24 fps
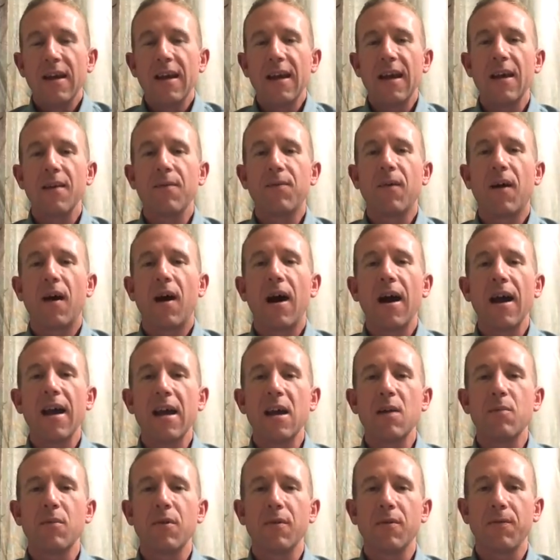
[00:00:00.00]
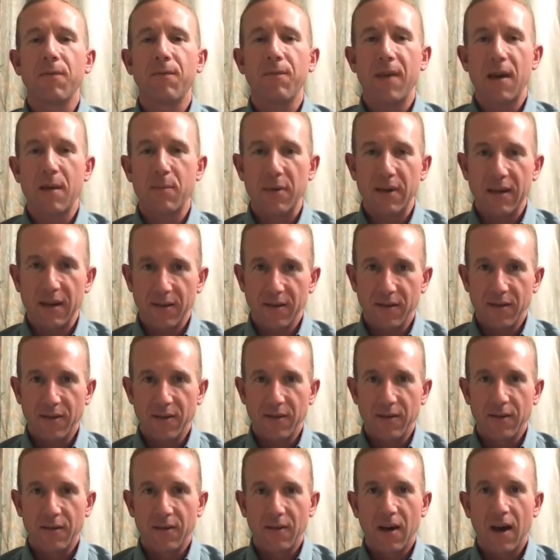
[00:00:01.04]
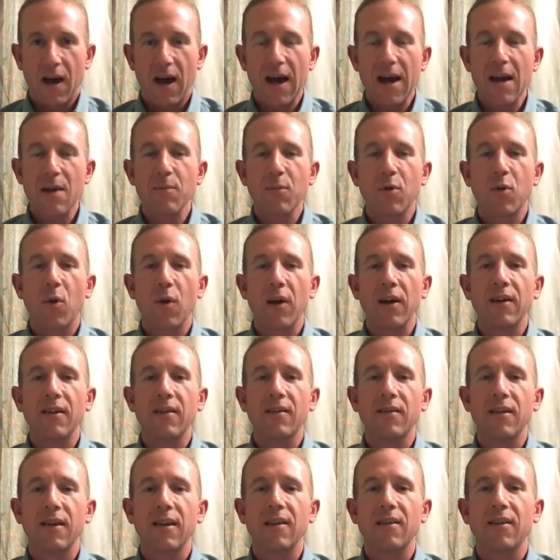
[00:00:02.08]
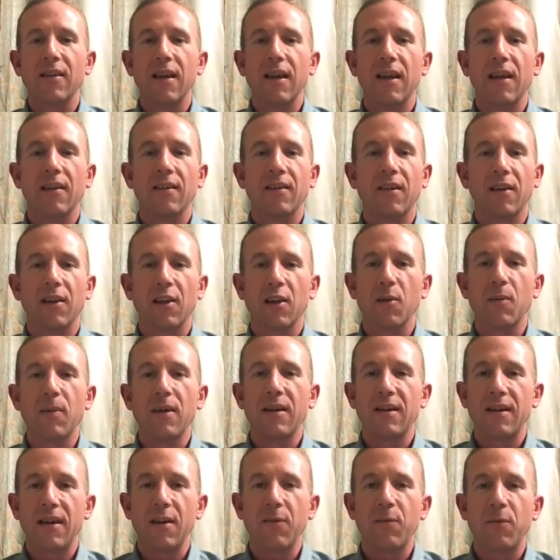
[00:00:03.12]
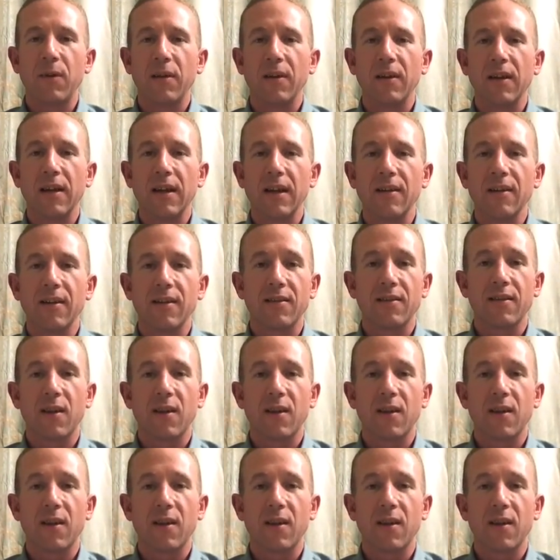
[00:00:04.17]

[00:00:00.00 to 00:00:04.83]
if I am a feminist, I am going to see things a little bit differently than